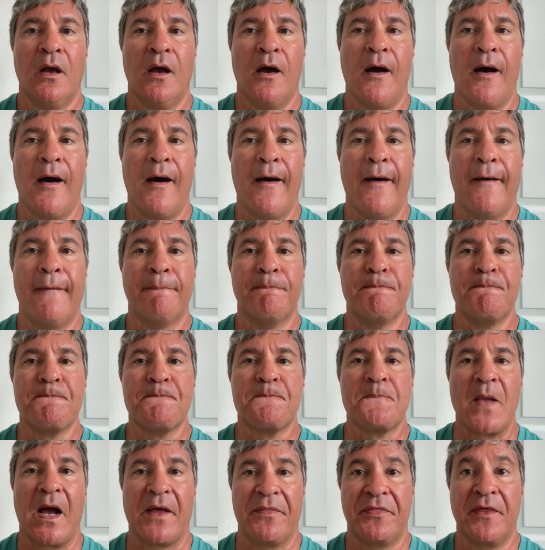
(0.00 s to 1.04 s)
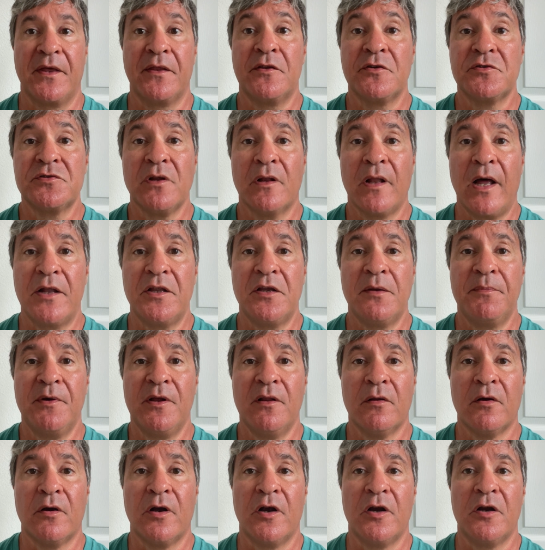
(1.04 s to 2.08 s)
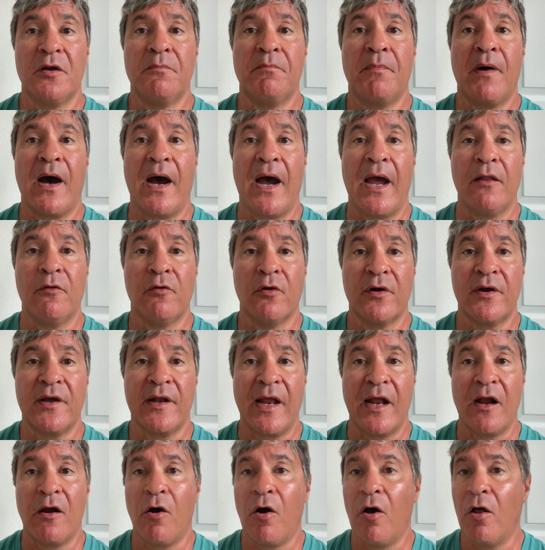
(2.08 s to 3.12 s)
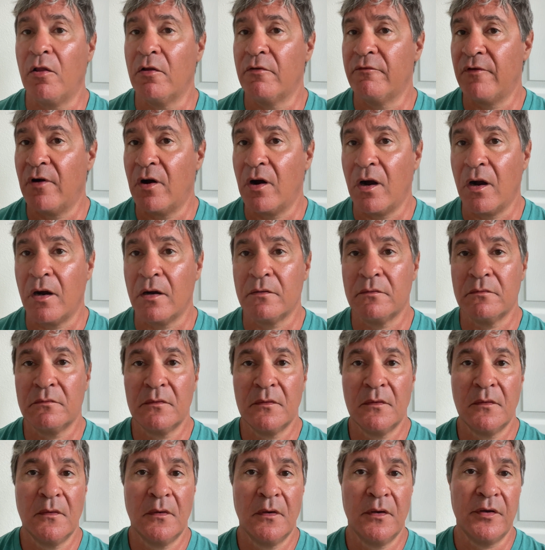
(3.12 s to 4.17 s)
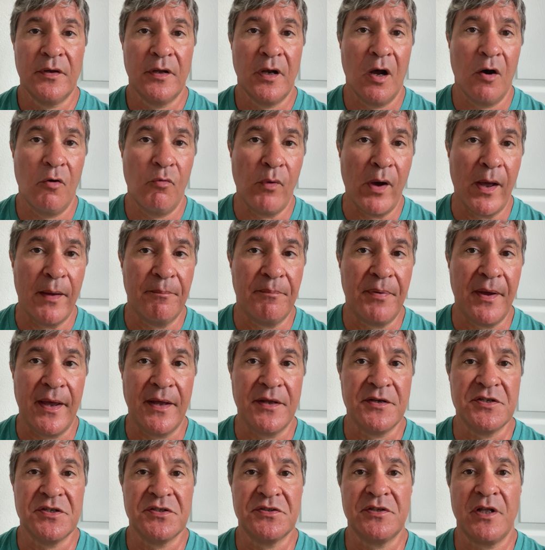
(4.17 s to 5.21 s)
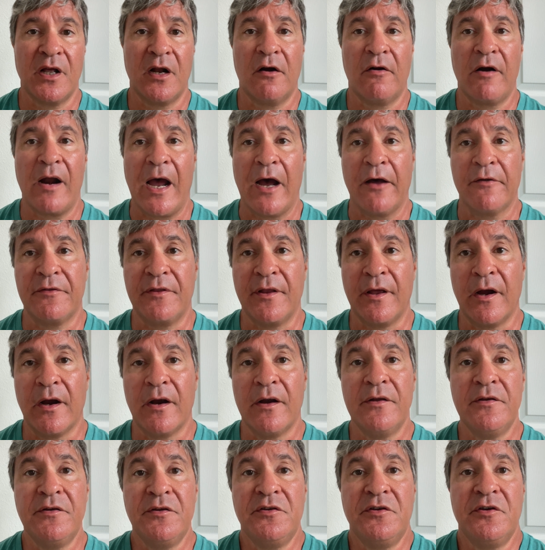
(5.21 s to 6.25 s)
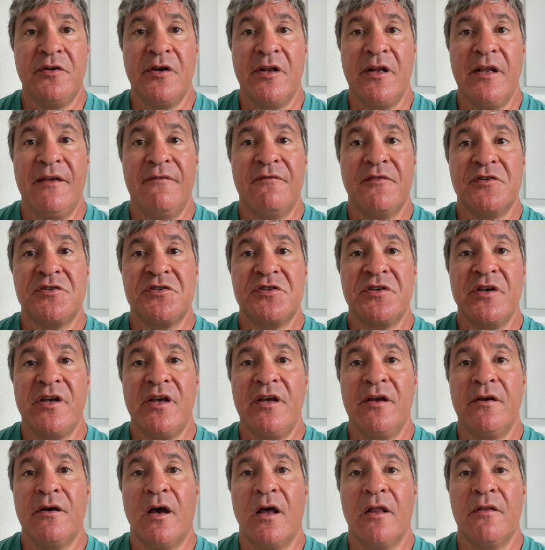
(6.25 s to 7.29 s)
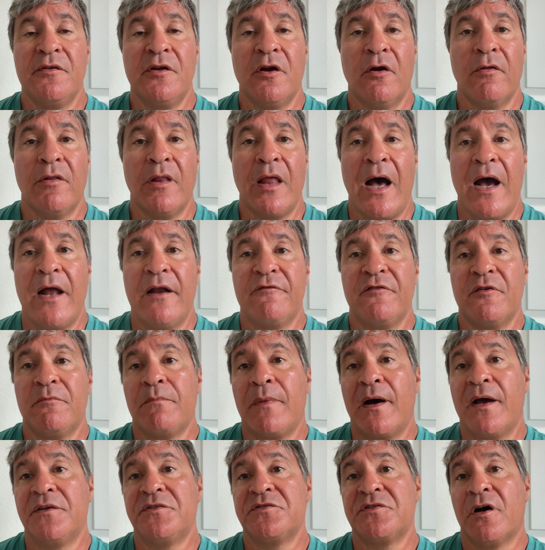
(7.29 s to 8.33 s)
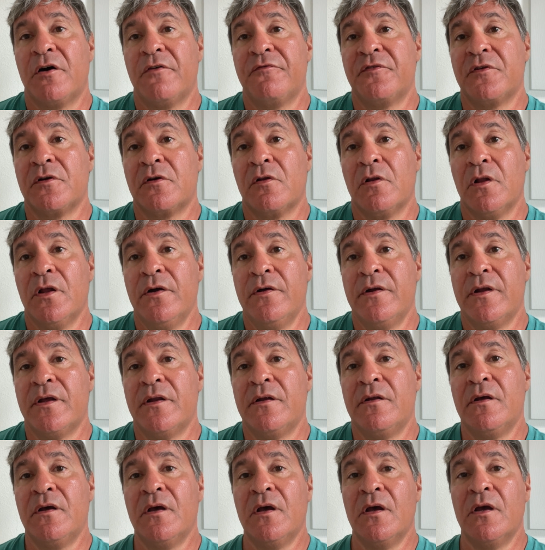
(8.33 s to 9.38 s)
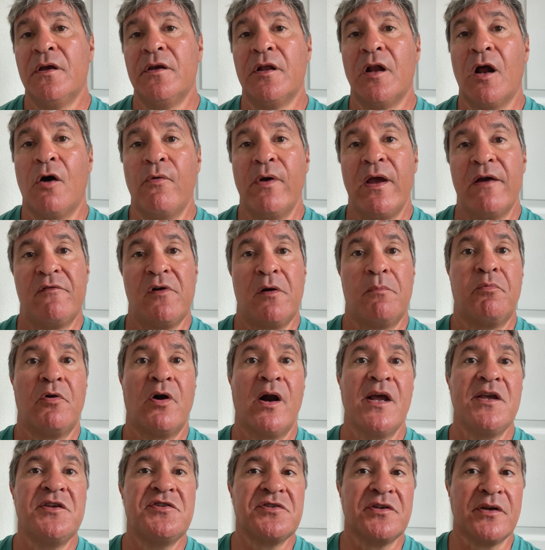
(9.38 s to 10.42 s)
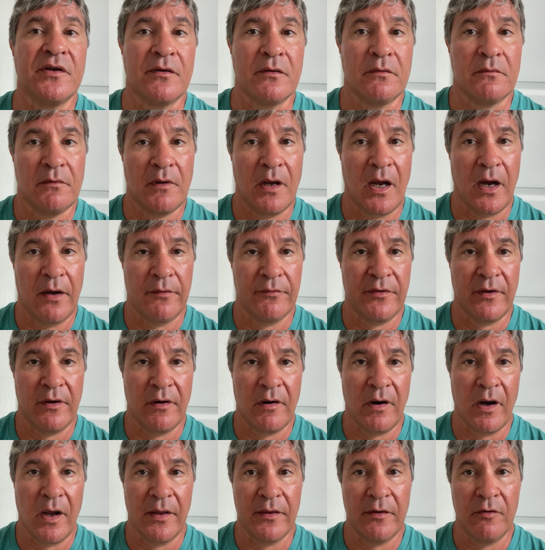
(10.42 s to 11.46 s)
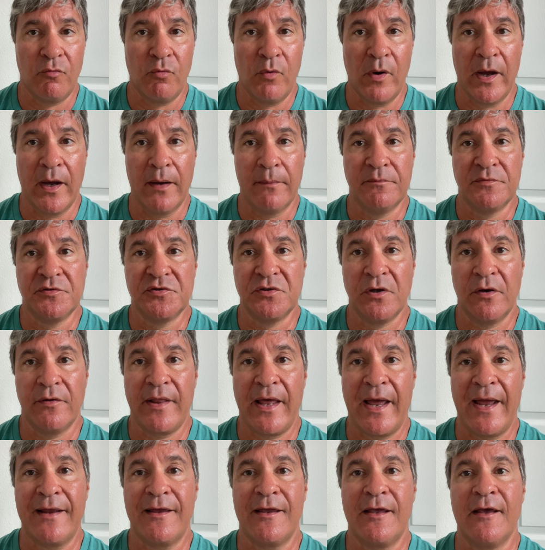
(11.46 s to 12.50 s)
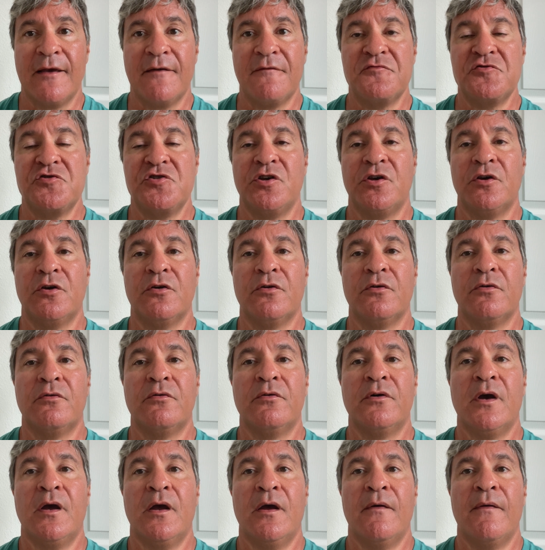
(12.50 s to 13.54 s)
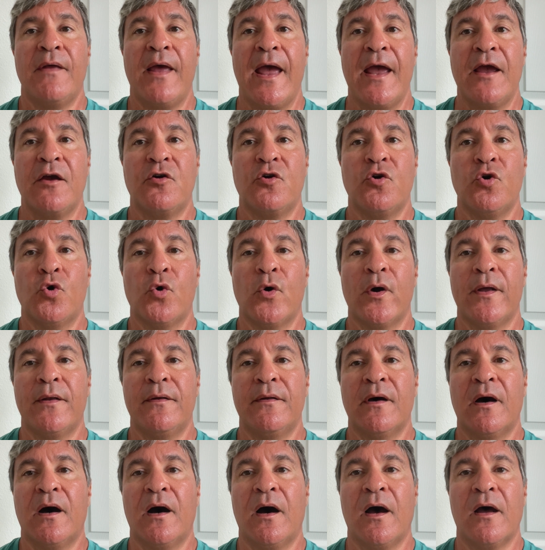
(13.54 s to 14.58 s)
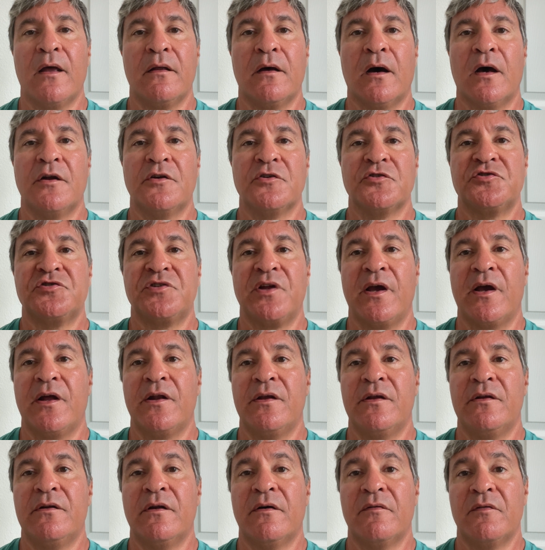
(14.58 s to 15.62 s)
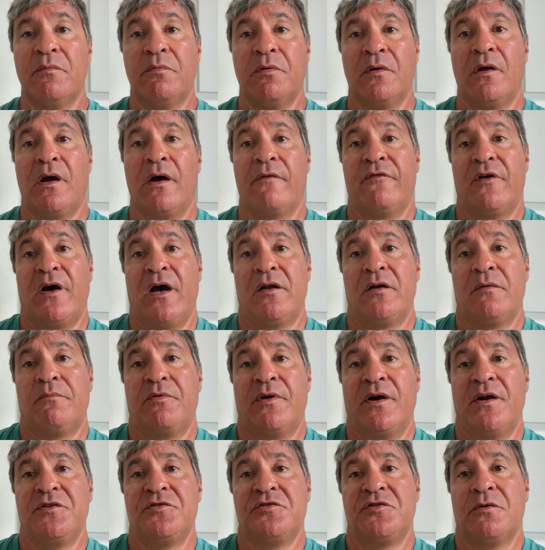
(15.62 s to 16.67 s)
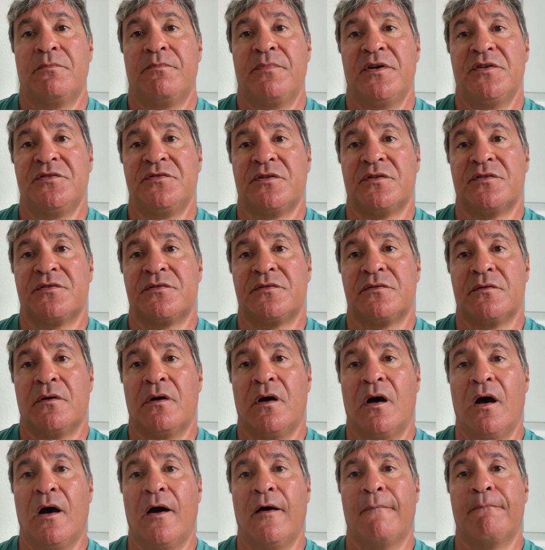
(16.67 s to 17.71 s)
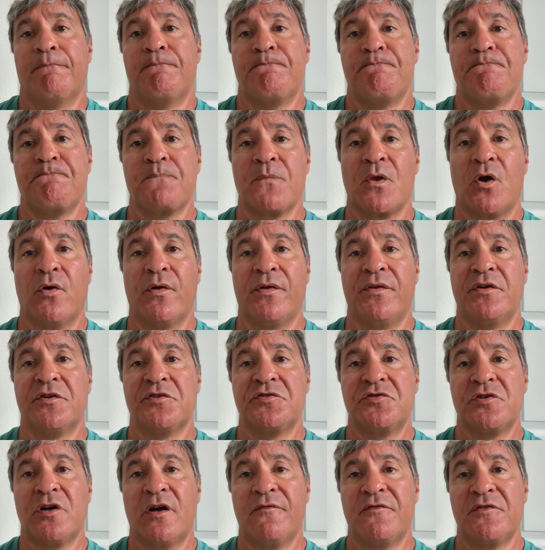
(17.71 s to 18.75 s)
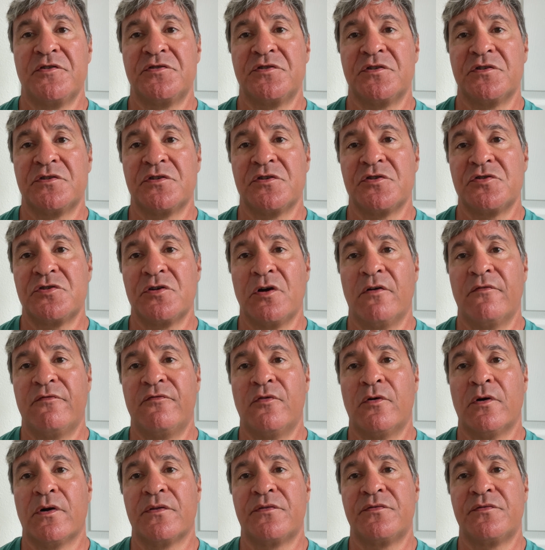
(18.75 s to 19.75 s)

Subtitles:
I think there's a lot to be learned by looking at all of our, web pages that are out there. And you can even see, a lot of them, myself included, we have our pricing out there on the web. So that gives you a good understanding of how to price your business or in your services and so forth.